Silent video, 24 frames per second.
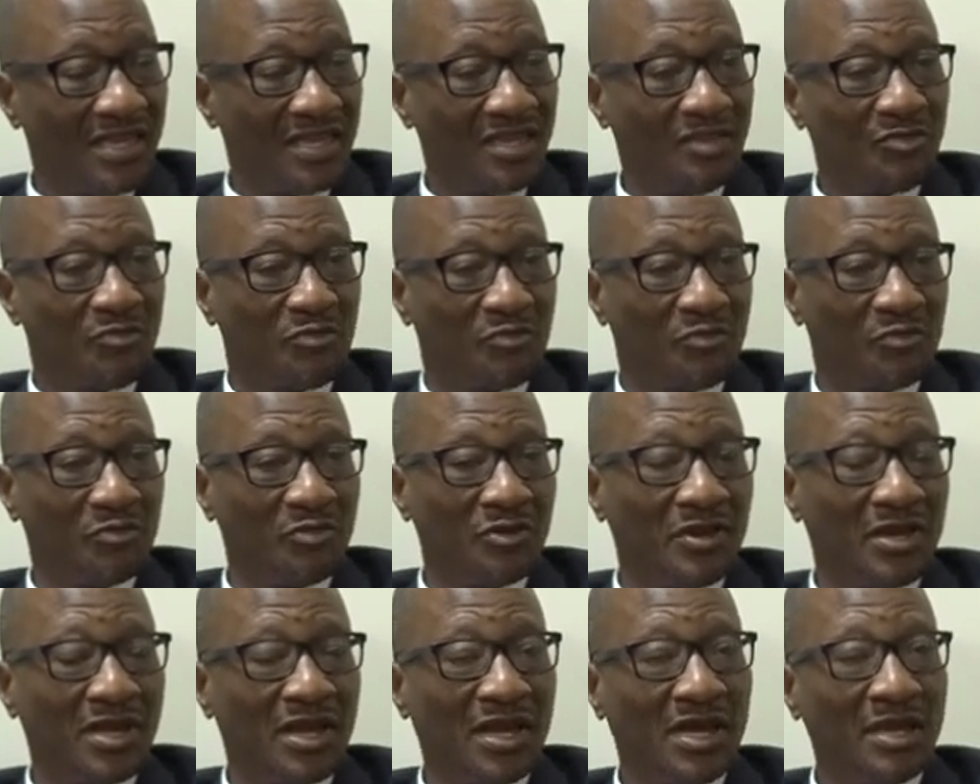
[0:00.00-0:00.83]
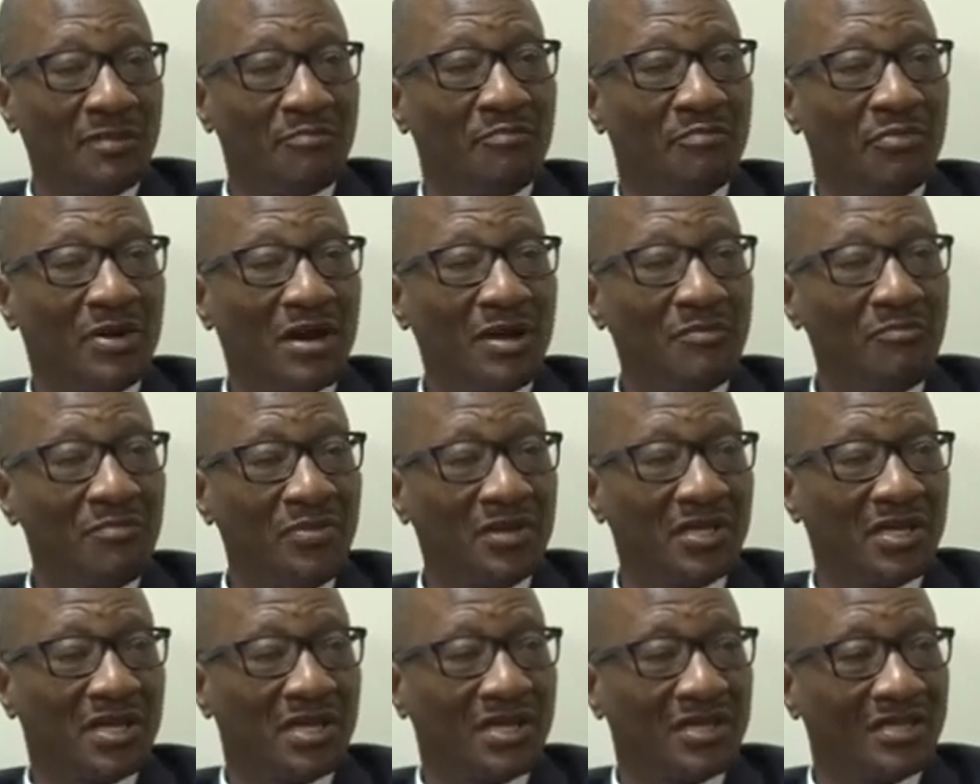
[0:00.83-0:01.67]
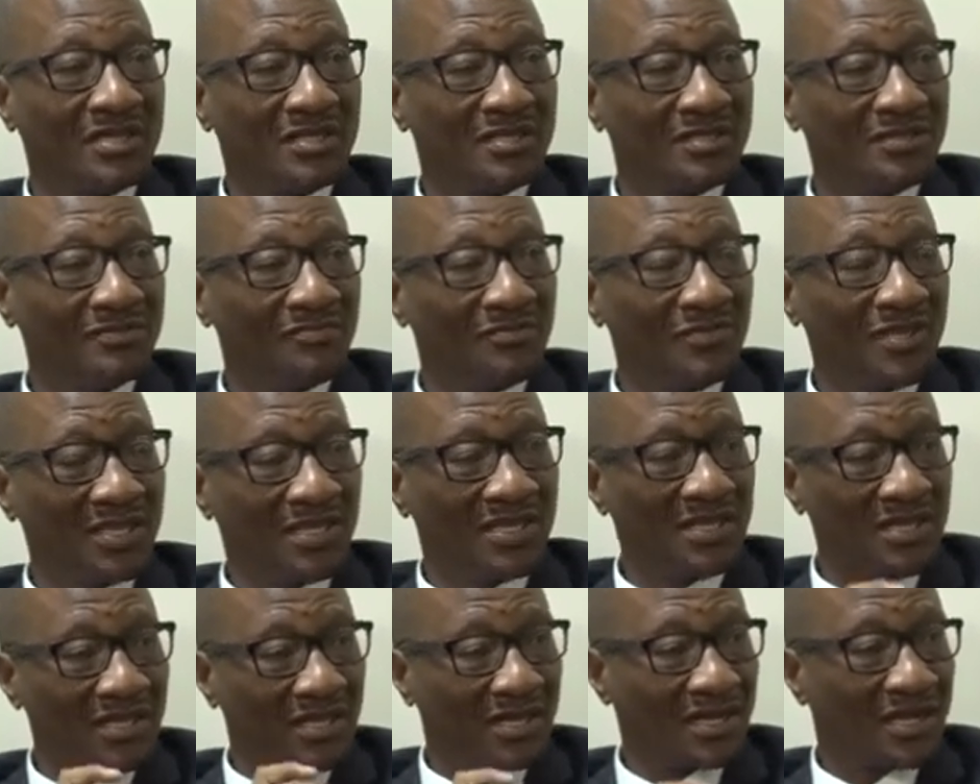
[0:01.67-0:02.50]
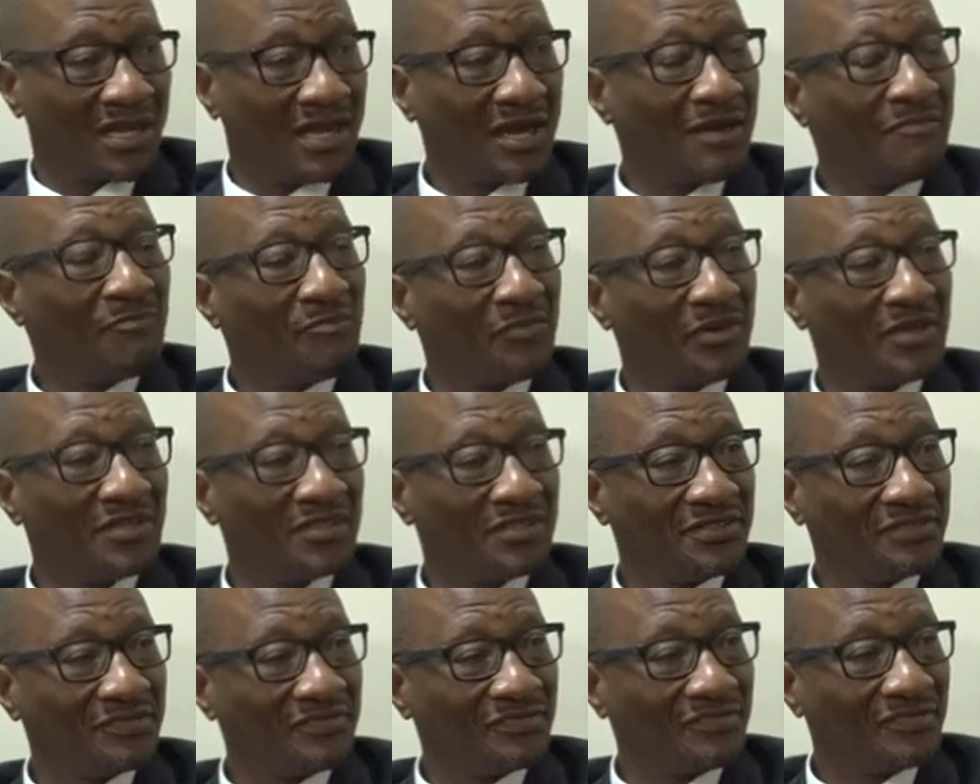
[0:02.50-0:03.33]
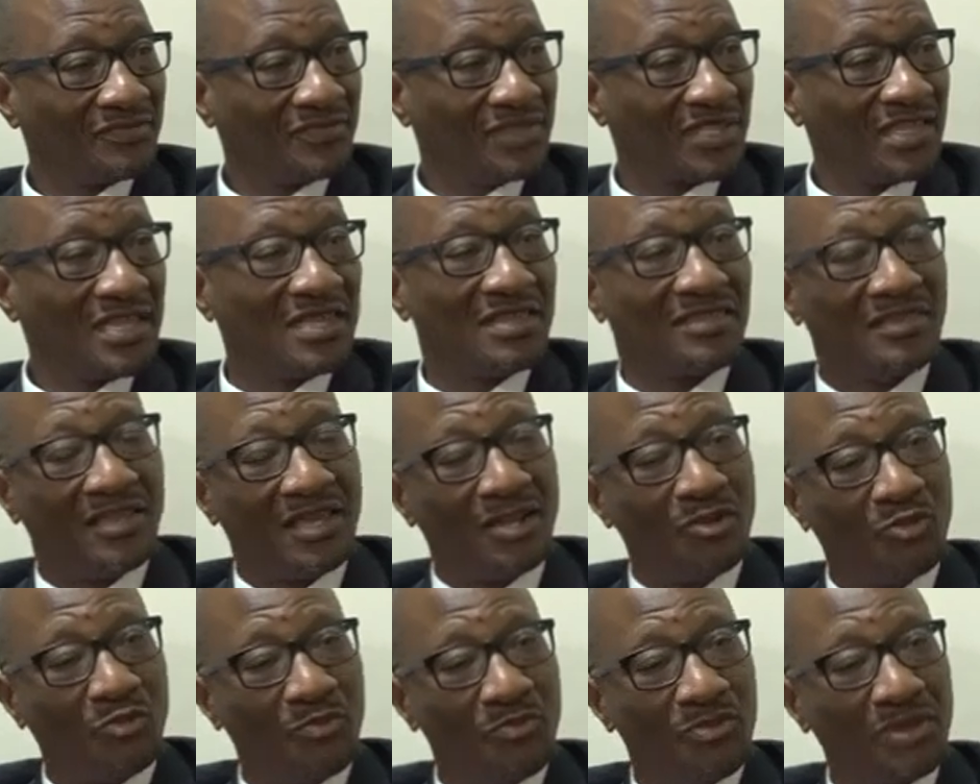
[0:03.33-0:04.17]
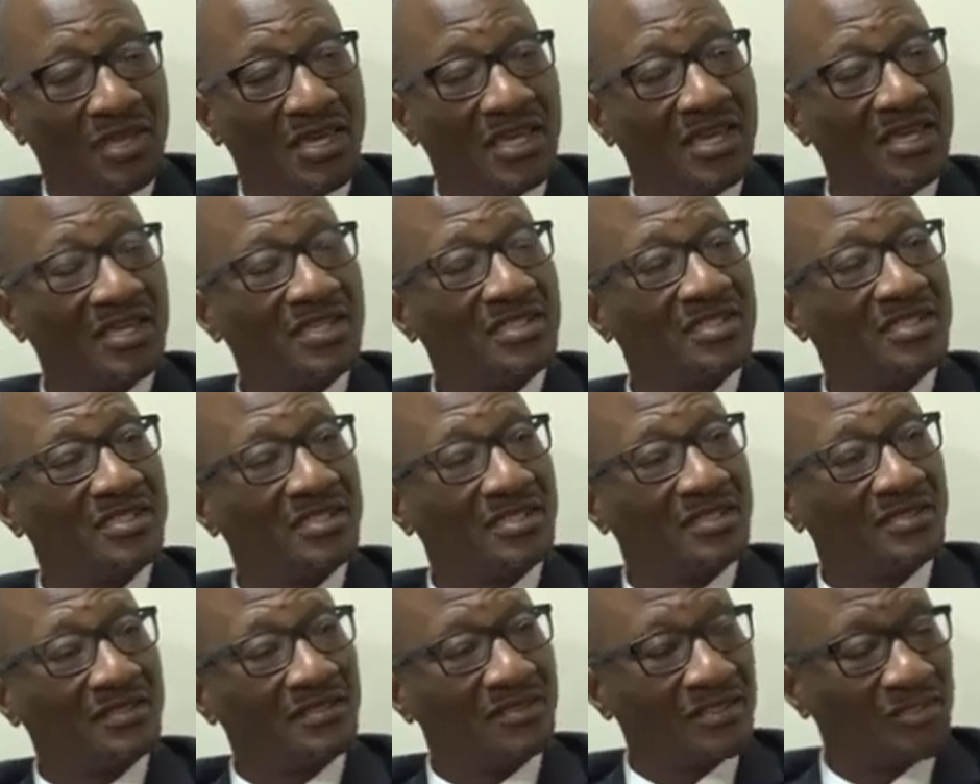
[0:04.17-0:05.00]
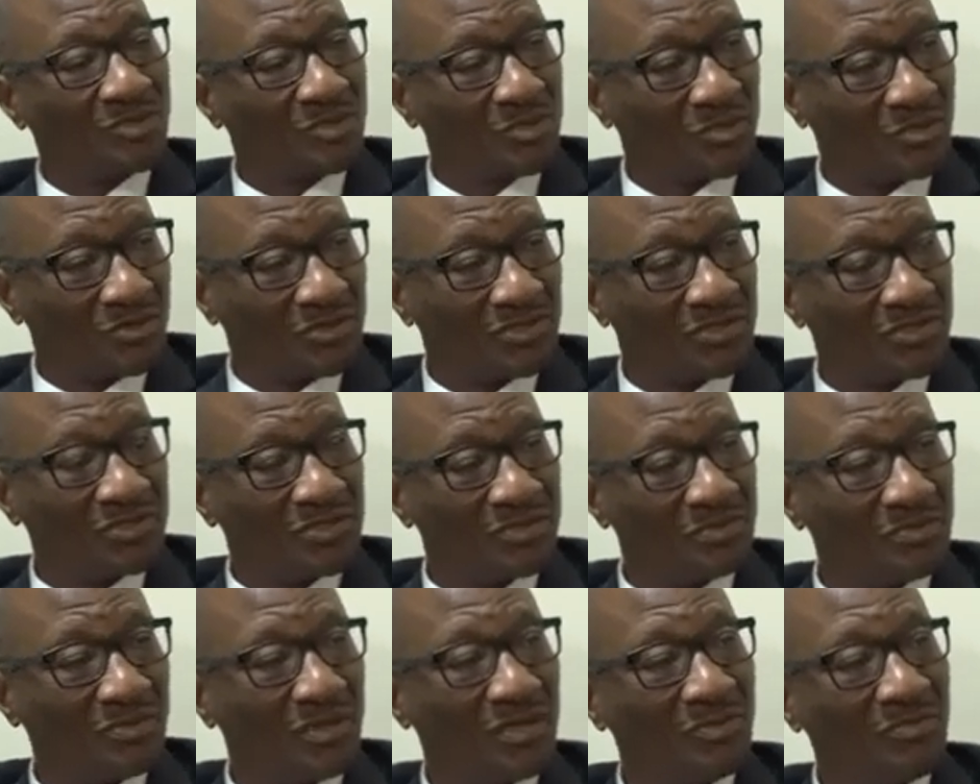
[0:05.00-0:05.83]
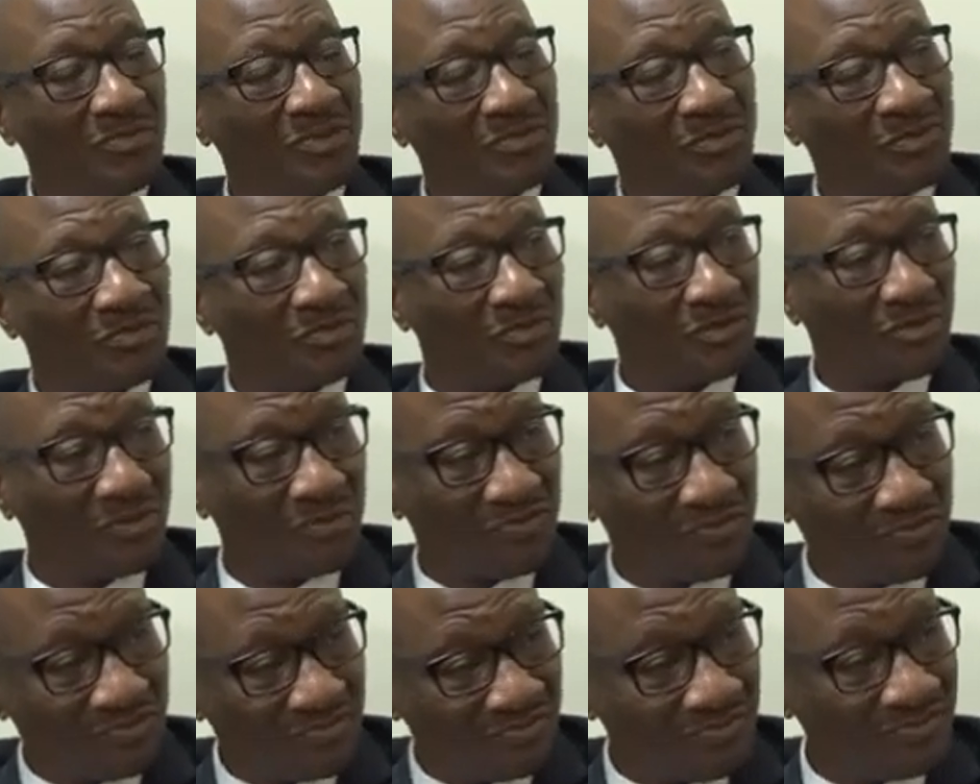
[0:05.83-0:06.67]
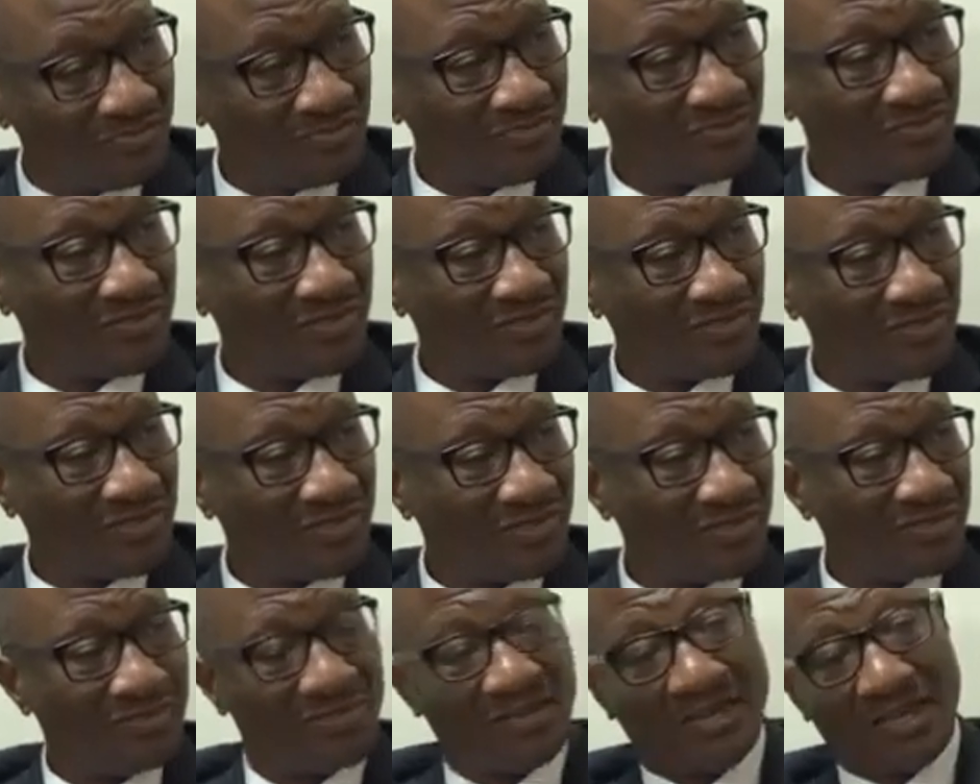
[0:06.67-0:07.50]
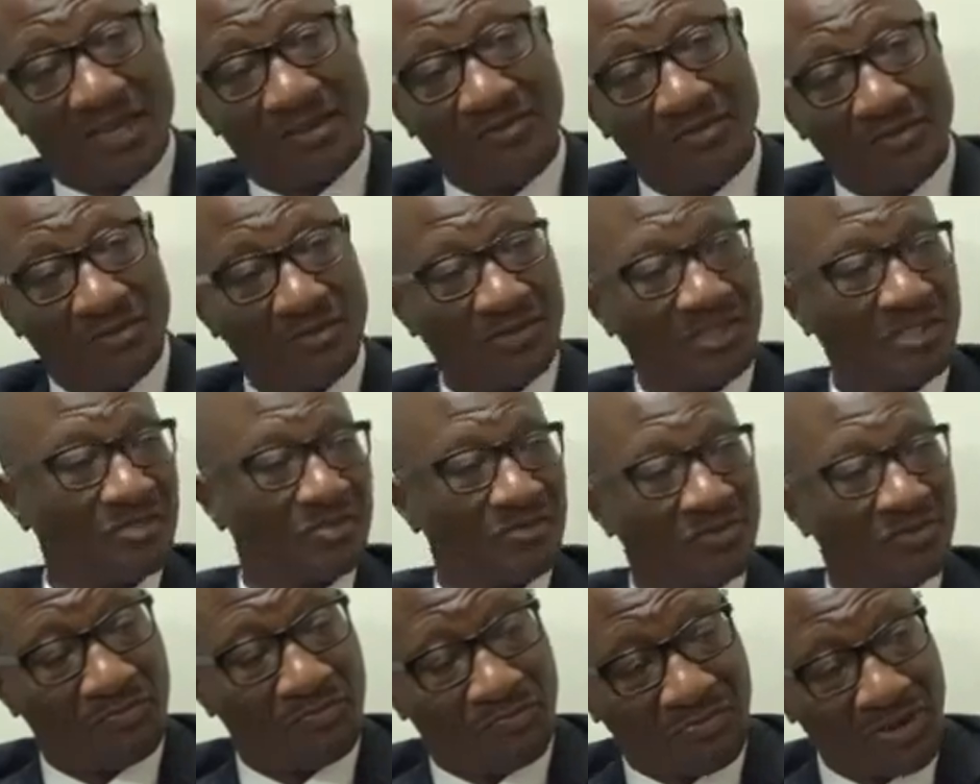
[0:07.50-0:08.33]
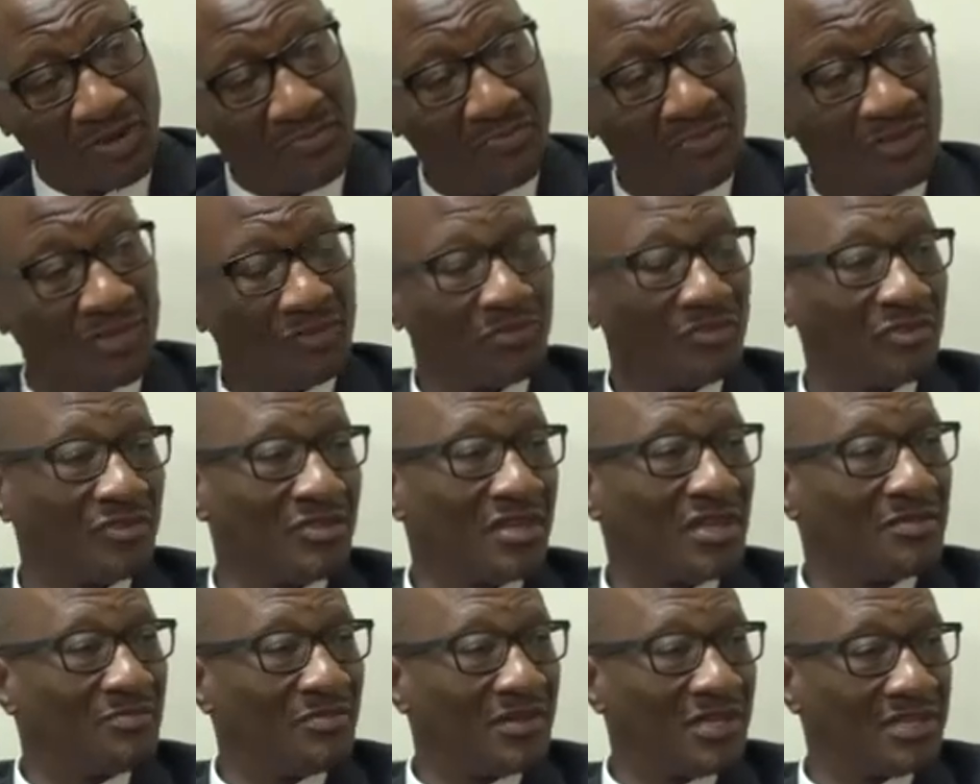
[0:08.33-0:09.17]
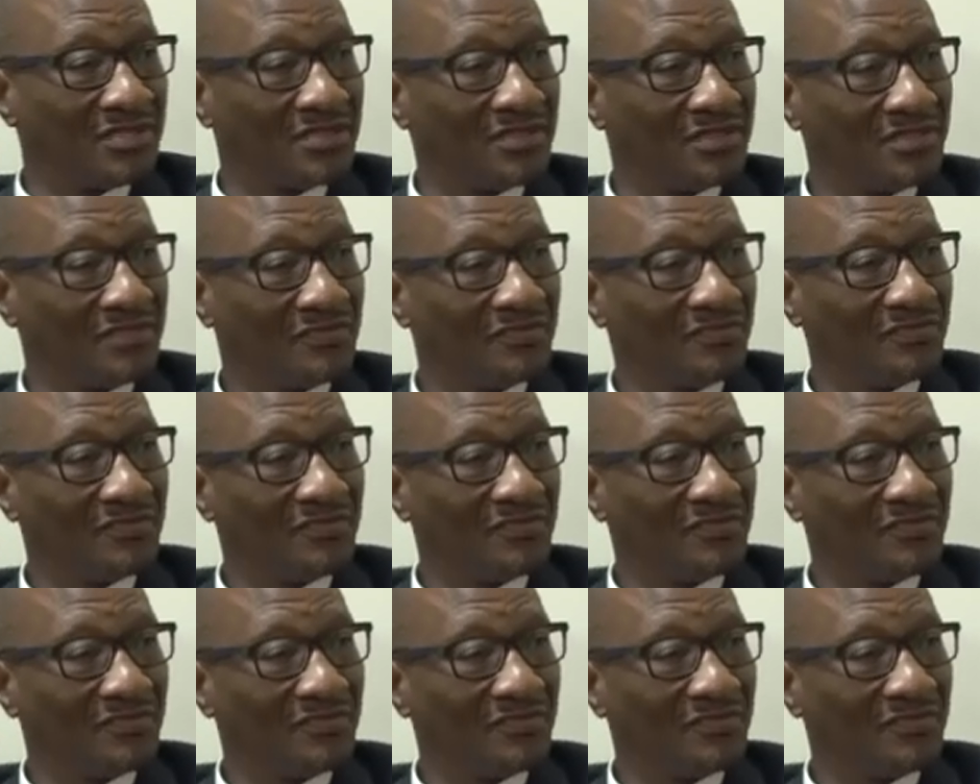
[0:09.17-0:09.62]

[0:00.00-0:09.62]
If we're a public media company, then we'll be getting resources maybe from the government public for that matter.